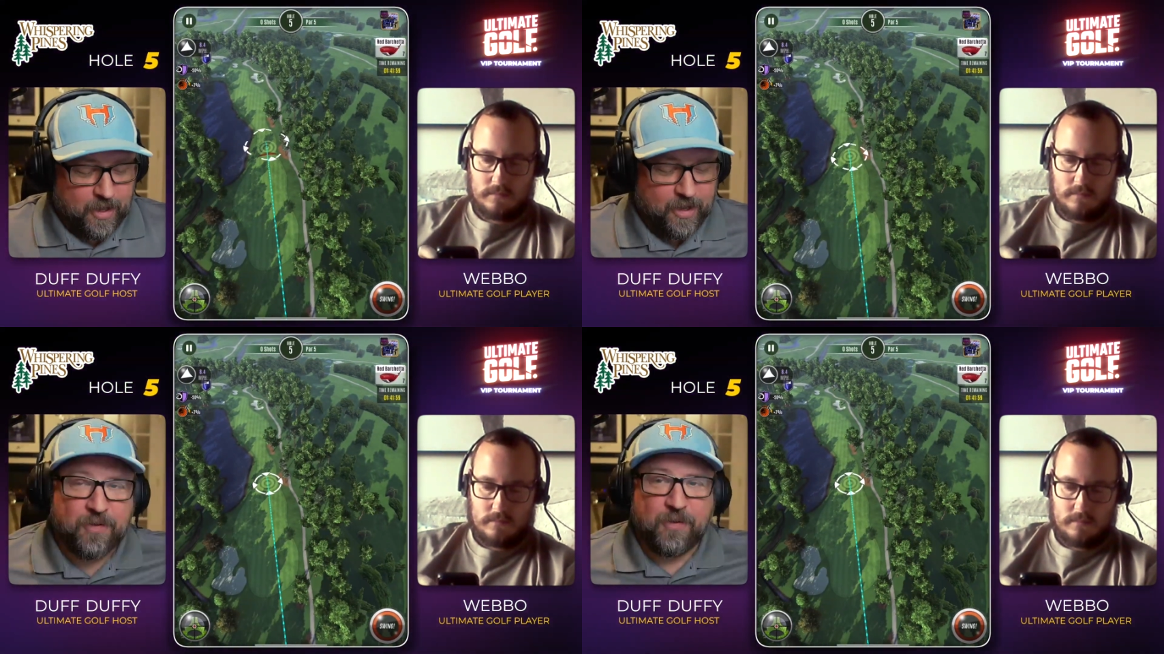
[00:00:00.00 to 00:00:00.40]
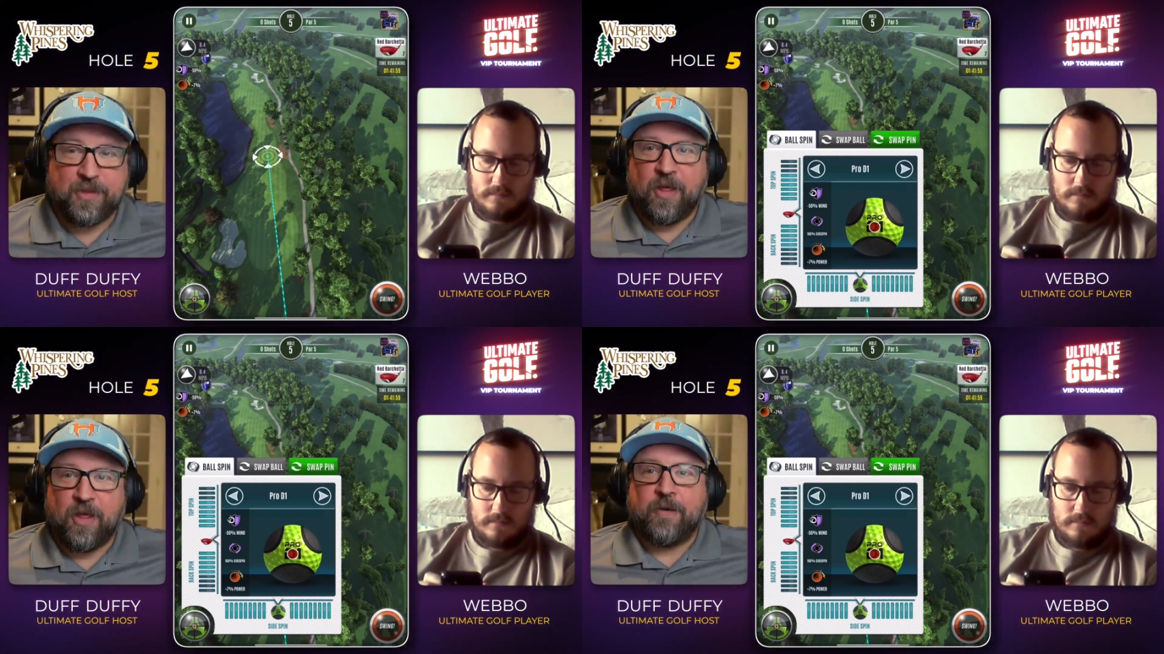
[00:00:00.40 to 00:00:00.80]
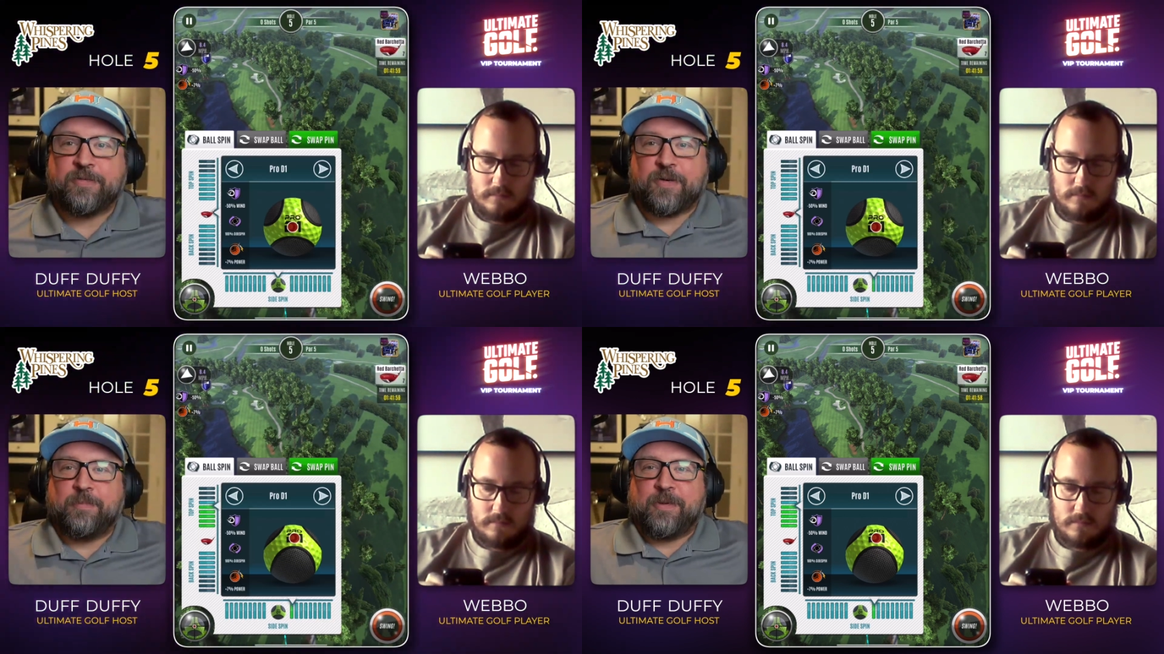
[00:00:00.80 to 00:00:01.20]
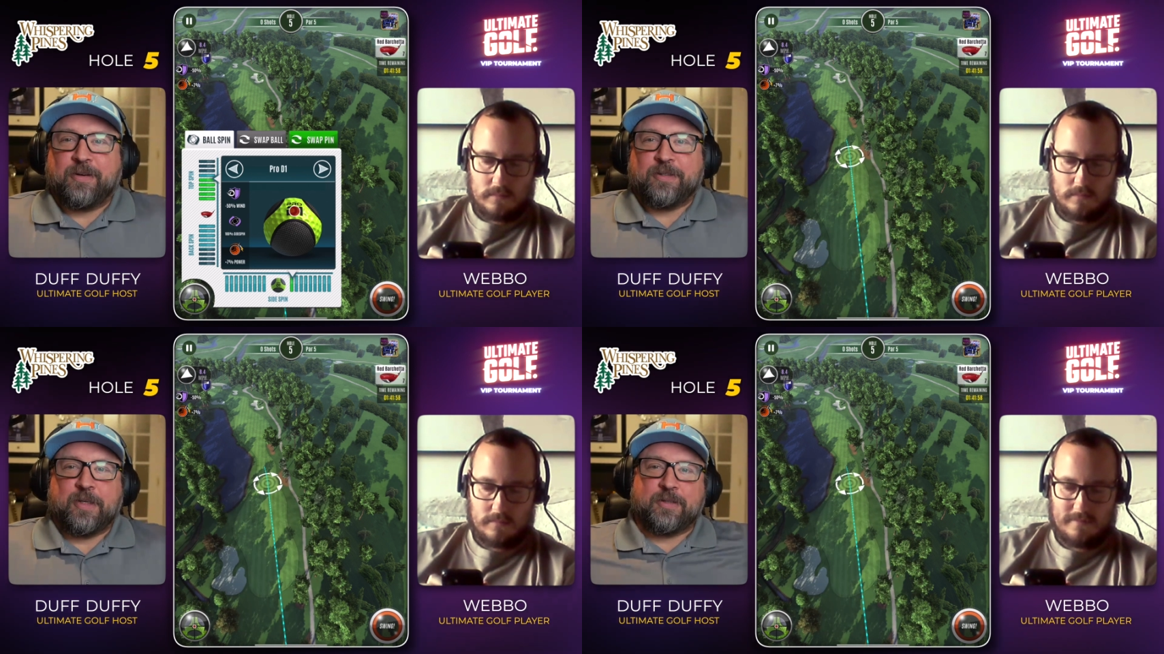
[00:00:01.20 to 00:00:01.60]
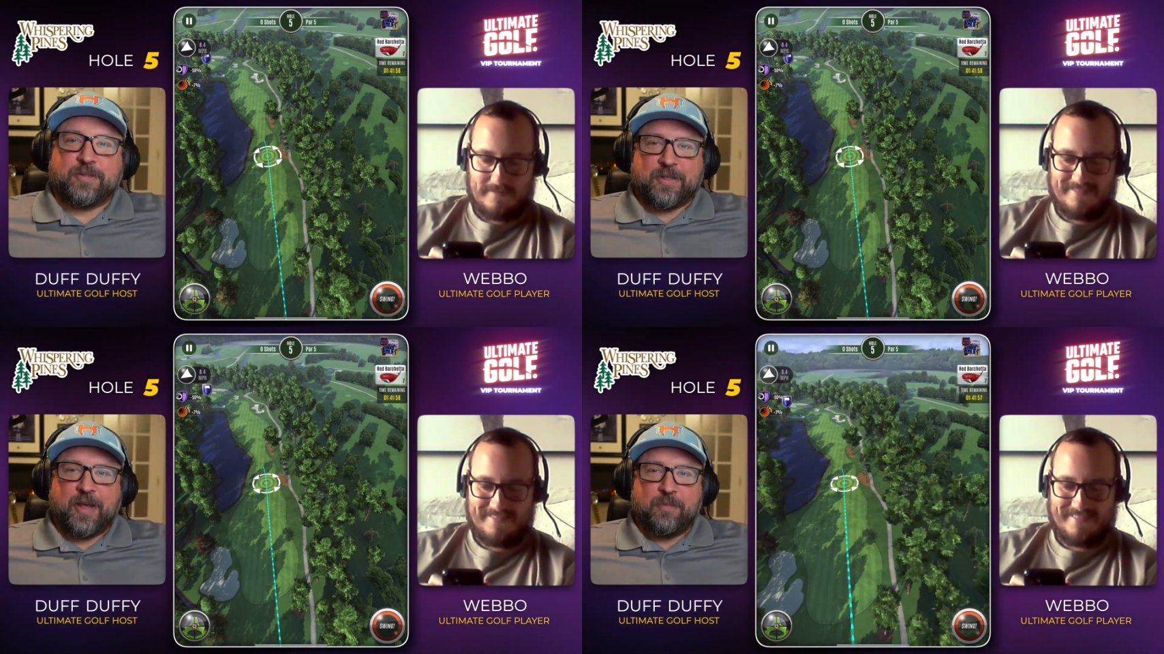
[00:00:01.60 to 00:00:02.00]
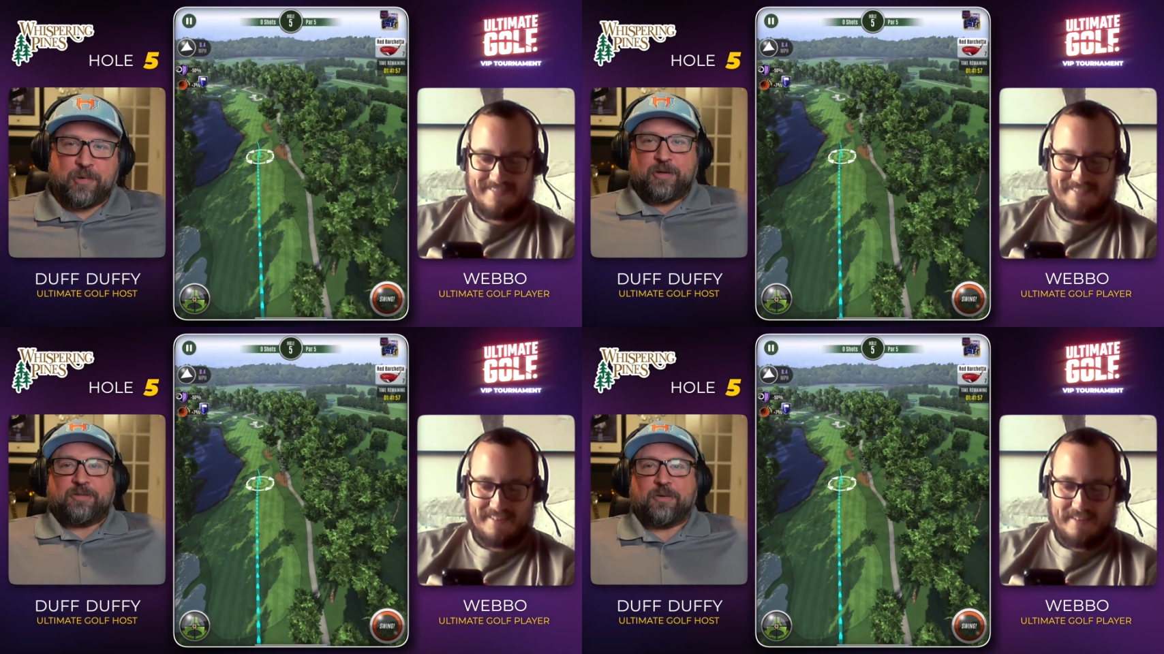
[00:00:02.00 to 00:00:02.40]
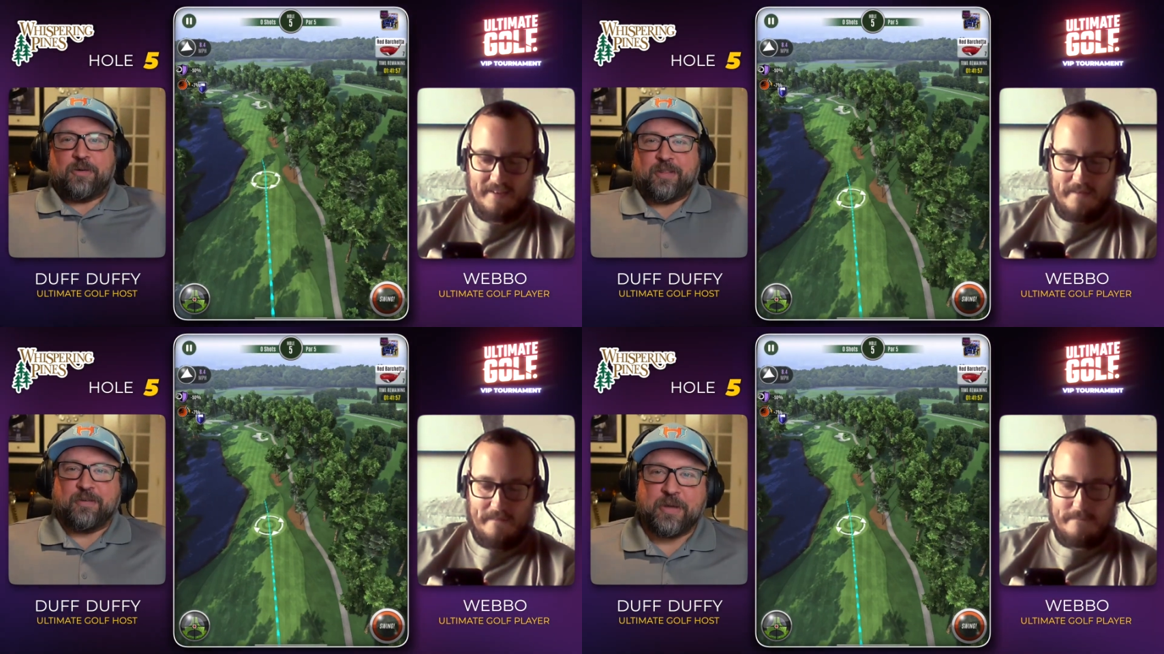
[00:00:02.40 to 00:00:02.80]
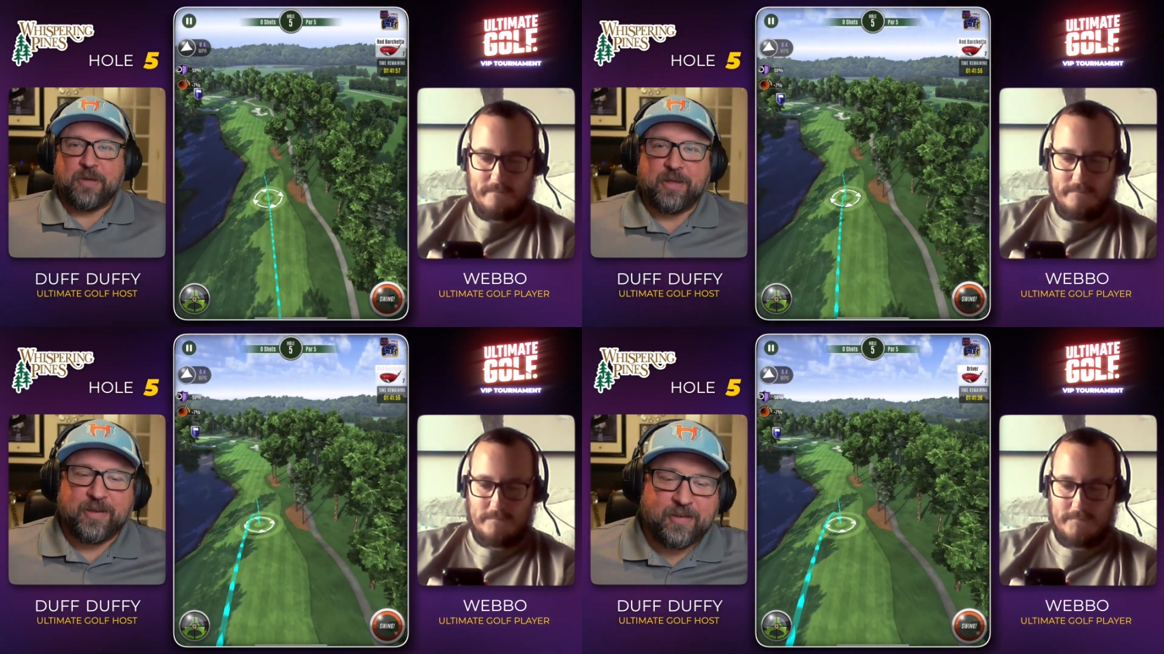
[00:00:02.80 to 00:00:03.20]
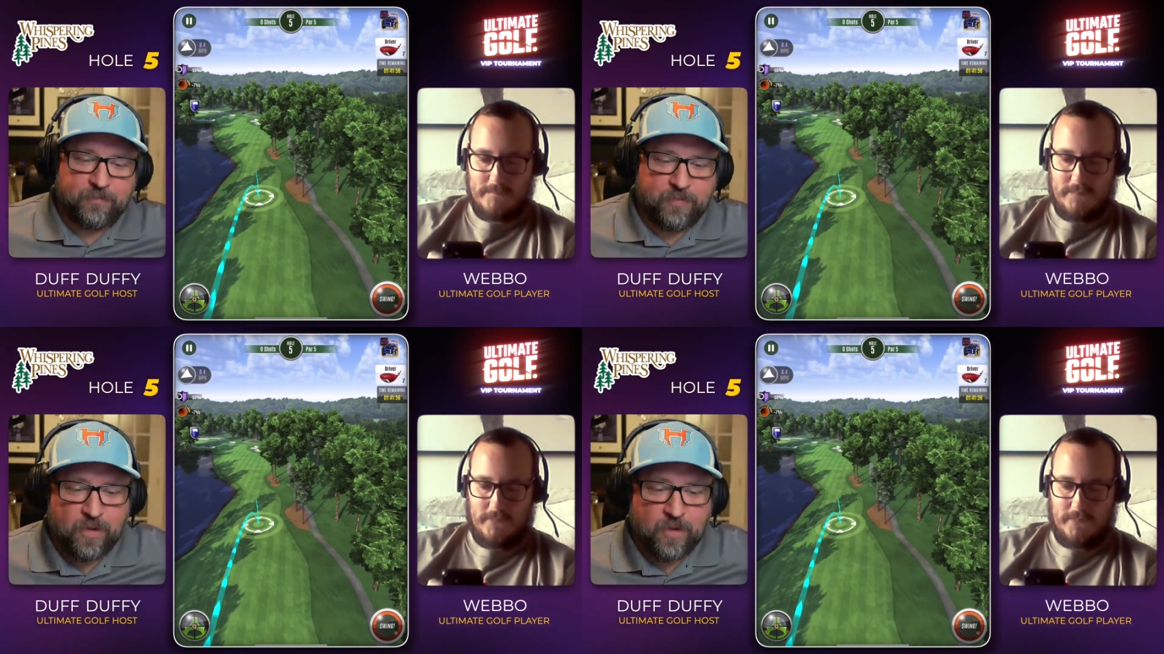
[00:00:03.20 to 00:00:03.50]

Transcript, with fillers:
Speaker 1: I can go a little off script here and tell a little sidebar story that we uh,